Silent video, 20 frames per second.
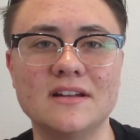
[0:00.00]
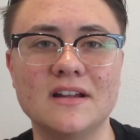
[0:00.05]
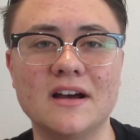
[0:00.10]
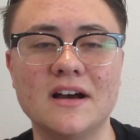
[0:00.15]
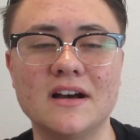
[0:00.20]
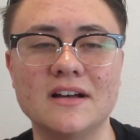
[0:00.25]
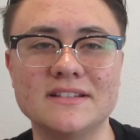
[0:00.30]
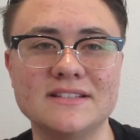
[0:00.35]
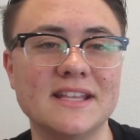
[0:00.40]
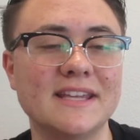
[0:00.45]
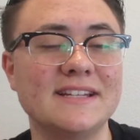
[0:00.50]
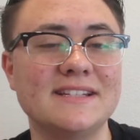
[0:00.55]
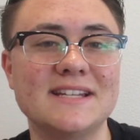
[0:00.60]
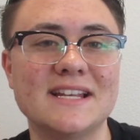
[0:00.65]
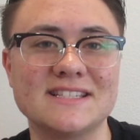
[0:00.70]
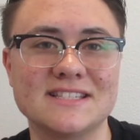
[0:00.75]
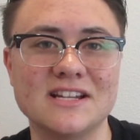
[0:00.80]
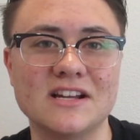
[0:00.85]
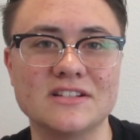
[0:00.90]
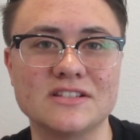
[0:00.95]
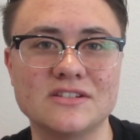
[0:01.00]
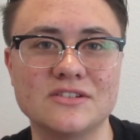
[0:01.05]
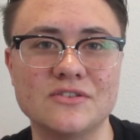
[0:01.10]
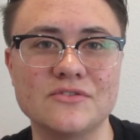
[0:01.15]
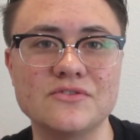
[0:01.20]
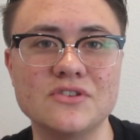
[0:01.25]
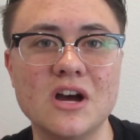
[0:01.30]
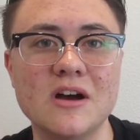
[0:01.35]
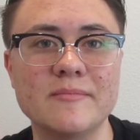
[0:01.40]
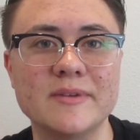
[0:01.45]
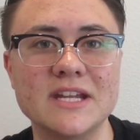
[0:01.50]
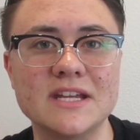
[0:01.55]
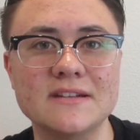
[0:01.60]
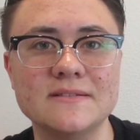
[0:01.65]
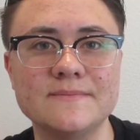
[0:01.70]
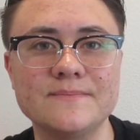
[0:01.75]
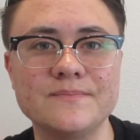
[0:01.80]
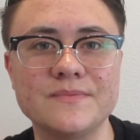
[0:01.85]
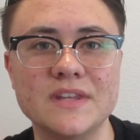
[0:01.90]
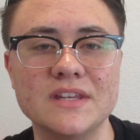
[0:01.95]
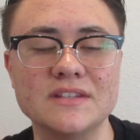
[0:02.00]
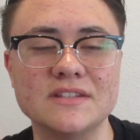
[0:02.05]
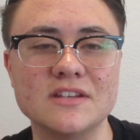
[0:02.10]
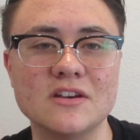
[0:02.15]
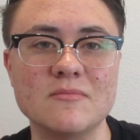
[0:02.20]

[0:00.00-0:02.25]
like testosterone dominant, and